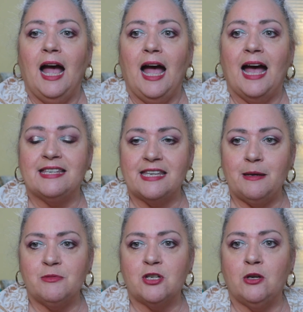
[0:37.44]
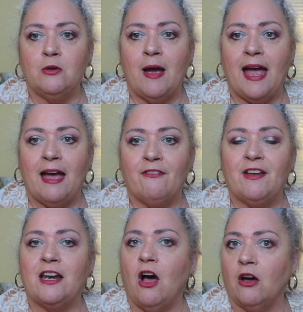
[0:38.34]
I seem to have
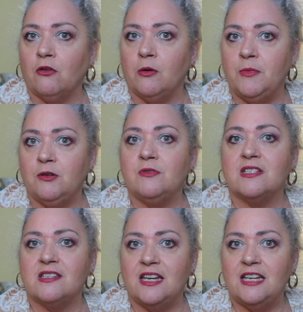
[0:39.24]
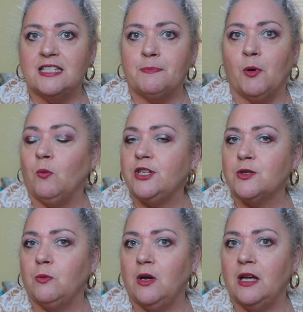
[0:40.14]
an autoimmune disease, but
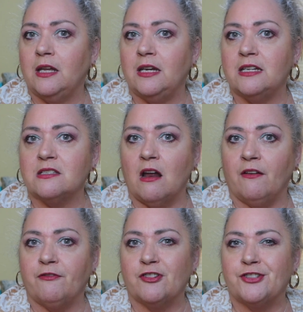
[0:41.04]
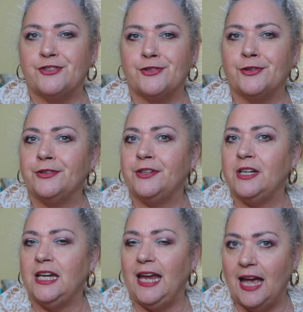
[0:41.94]
which one is not for
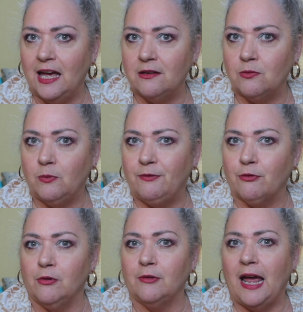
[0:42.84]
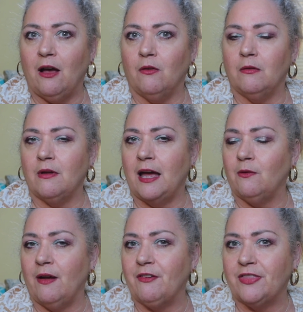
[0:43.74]
certain yet. We've ruled out I
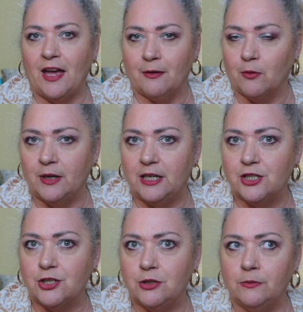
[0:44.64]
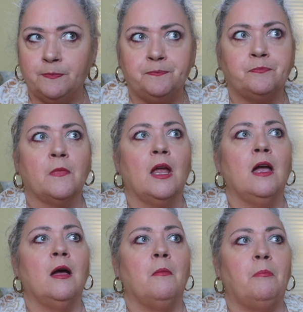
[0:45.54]
don't have a thyroid issue,
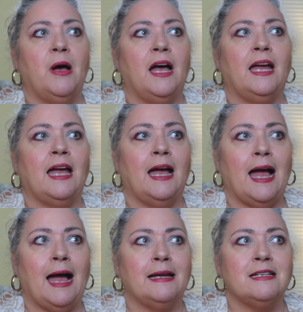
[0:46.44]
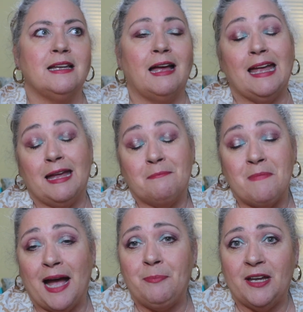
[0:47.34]
but in
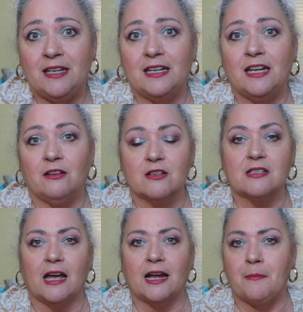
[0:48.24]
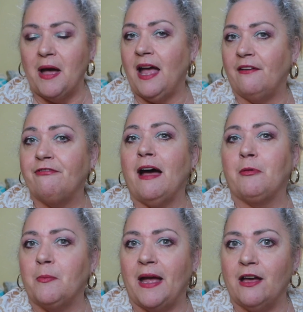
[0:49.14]
my opinion, it looks like I might have
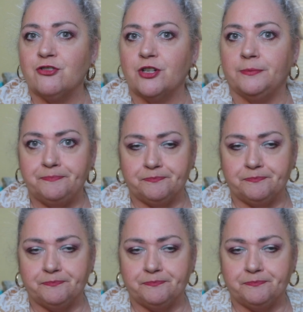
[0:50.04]
fibromyalgia.